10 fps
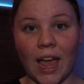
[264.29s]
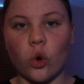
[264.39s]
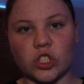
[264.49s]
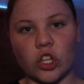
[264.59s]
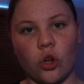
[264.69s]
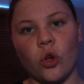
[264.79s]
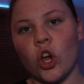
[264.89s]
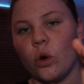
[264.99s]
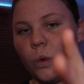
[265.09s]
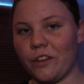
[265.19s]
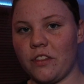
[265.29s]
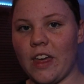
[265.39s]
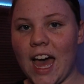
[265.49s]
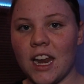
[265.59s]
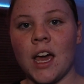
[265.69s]
Also with
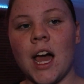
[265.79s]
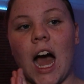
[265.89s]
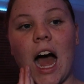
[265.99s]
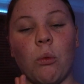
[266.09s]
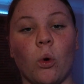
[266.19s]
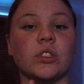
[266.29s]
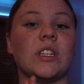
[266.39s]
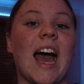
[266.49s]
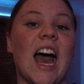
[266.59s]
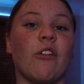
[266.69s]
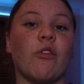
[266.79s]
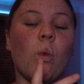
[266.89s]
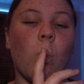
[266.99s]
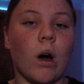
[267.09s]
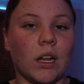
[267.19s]
that, I want to have
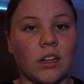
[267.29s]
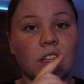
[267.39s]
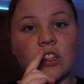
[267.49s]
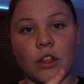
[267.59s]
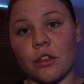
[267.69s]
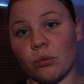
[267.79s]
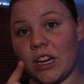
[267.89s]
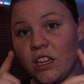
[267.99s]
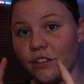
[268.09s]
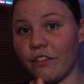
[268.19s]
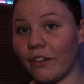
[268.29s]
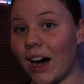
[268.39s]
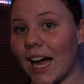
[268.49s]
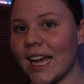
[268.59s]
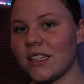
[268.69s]
1 to 3
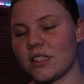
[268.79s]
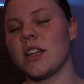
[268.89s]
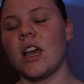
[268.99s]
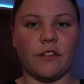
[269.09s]
fights.